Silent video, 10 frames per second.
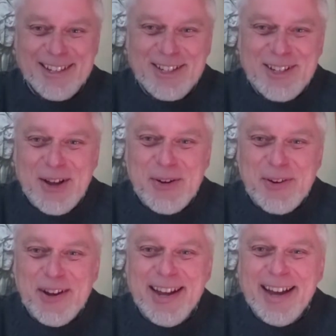So
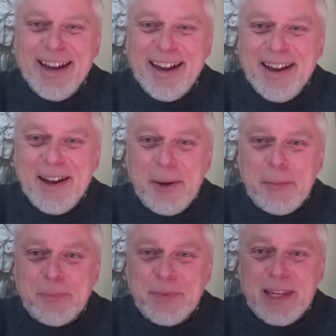
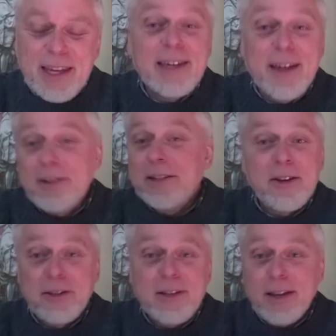he got in
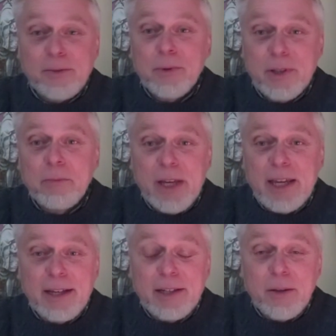contact with
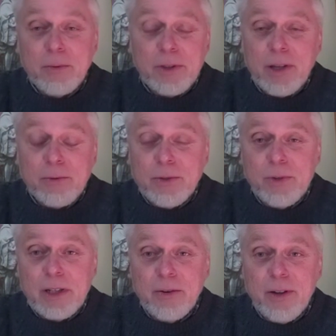me, and that was
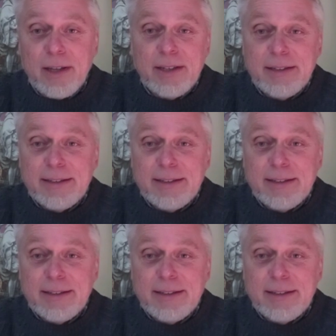really great.